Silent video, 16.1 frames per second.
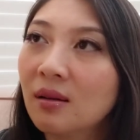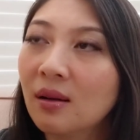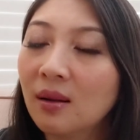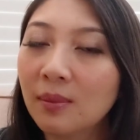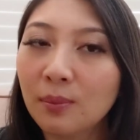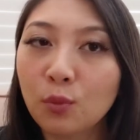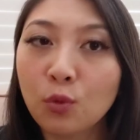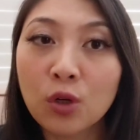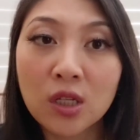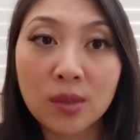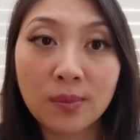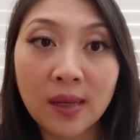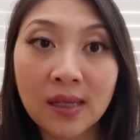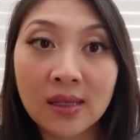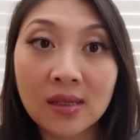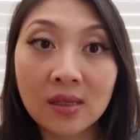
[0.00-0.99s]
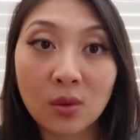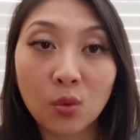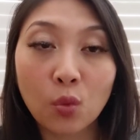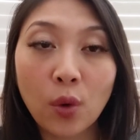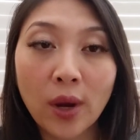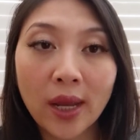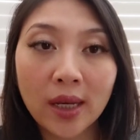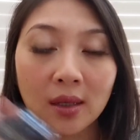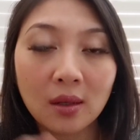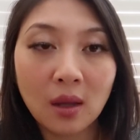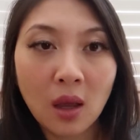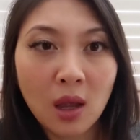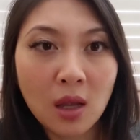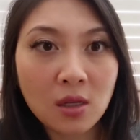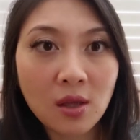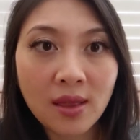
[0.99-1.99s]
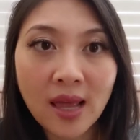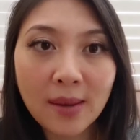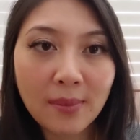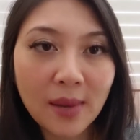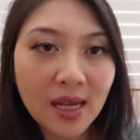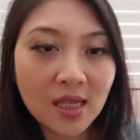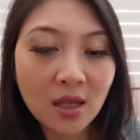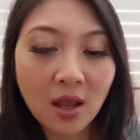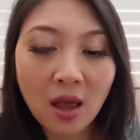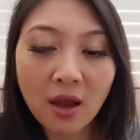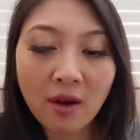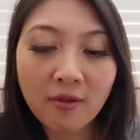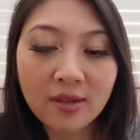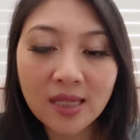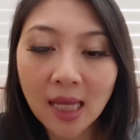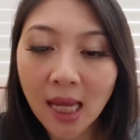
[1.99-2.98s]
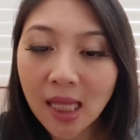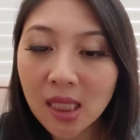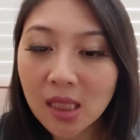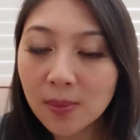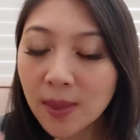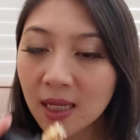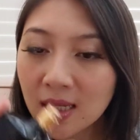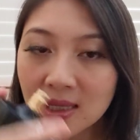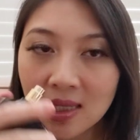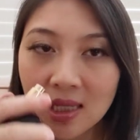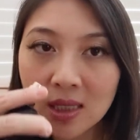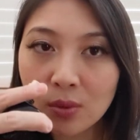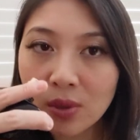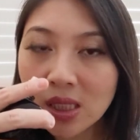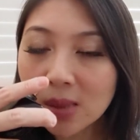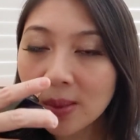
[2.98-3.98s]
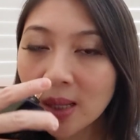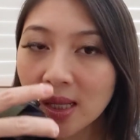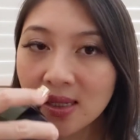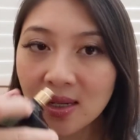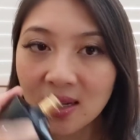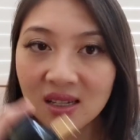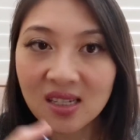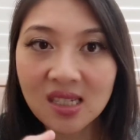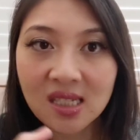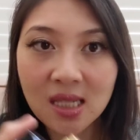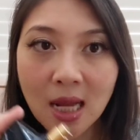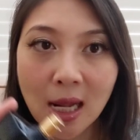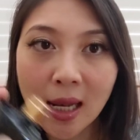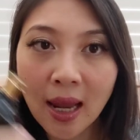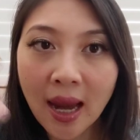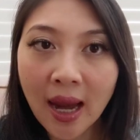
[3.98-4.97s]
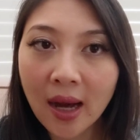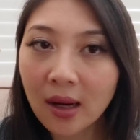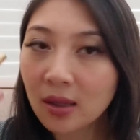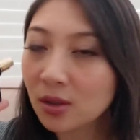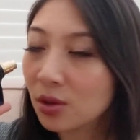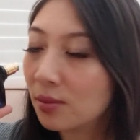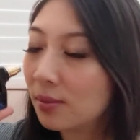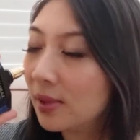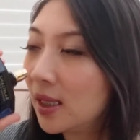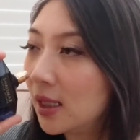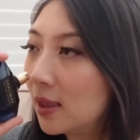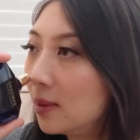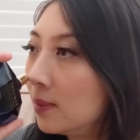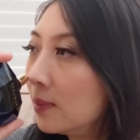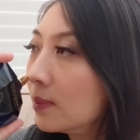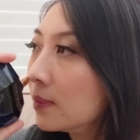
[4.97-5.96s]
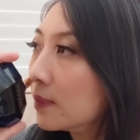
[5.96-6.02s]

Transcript: um, which means the wind so that makes a lot of sense because this one smells like a stale air to me